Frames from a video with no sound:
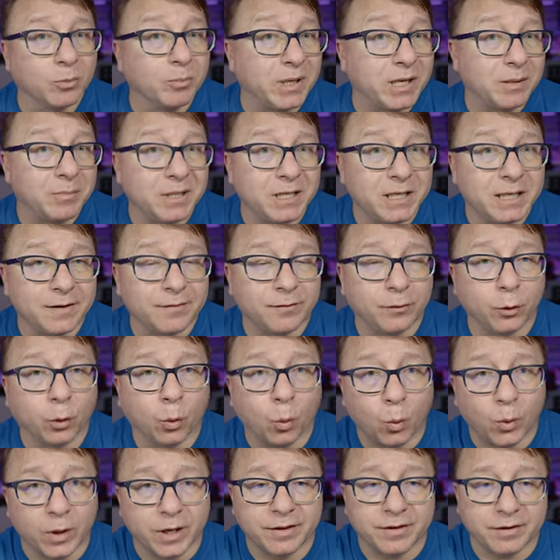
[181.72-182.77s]
or maybe even the
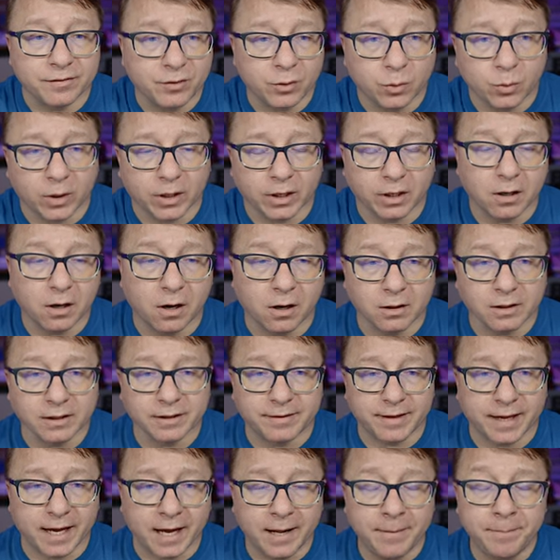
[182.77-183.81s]
width if you want to call
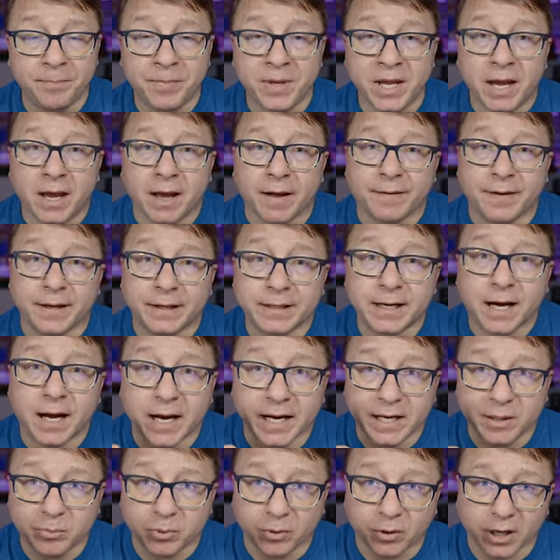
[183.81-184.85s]
it that. And then the
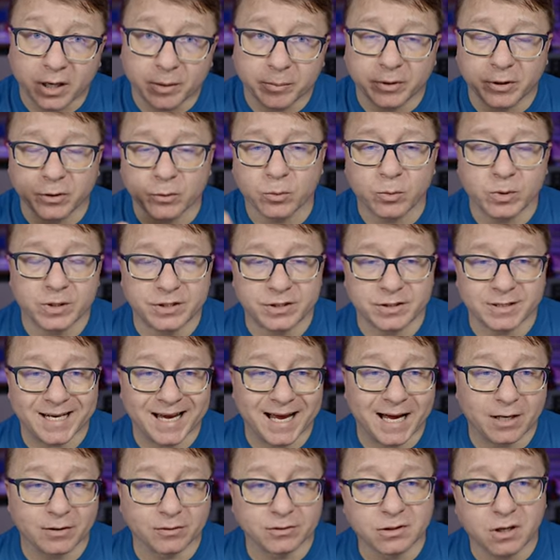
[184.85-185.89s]
height parameter, which is
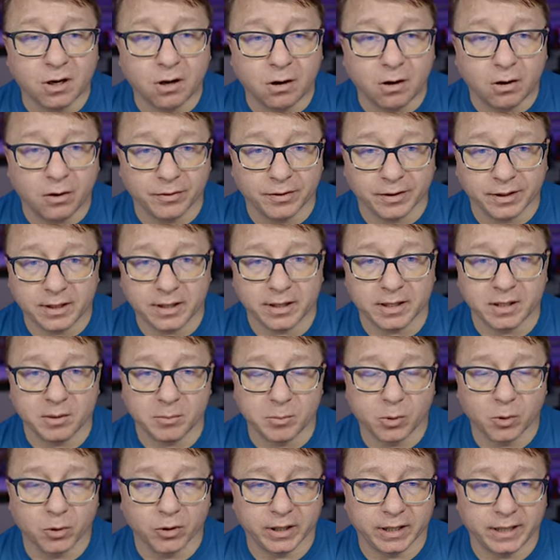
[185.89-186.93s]
how tall the
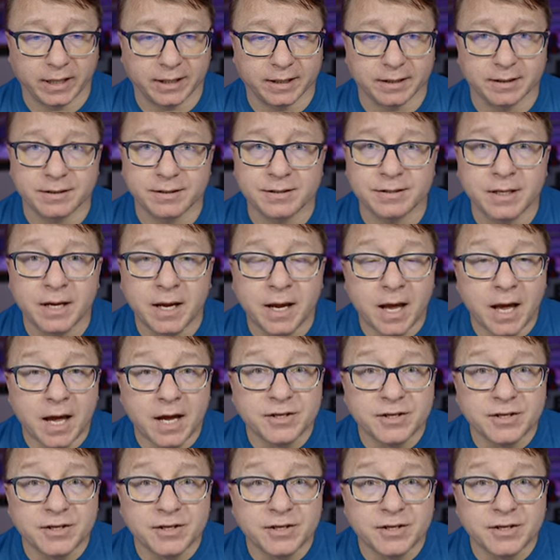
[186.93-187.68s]
cutting board is.